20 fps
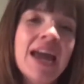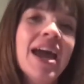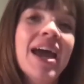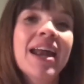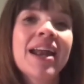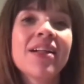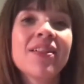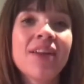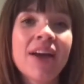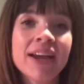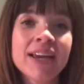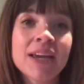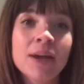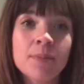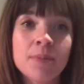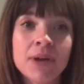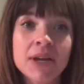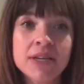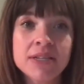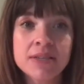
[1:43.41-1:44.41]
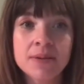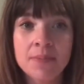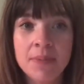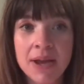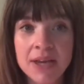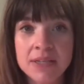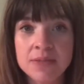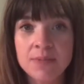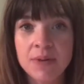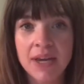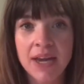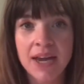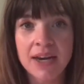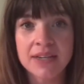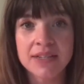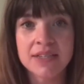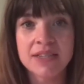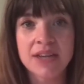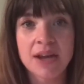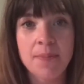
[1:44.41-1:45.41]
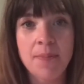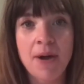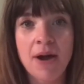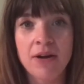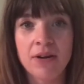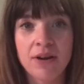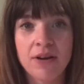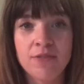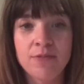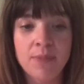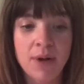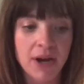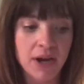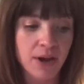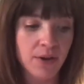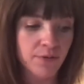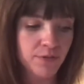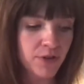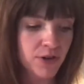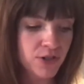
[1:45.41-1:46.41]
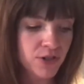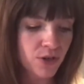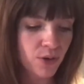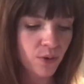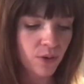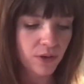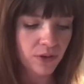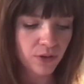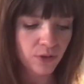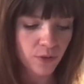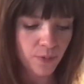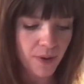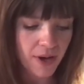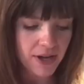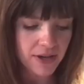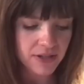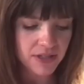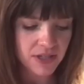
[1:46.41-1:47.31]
and I like it because it makes me kind of step out of my comfort zone a little bit.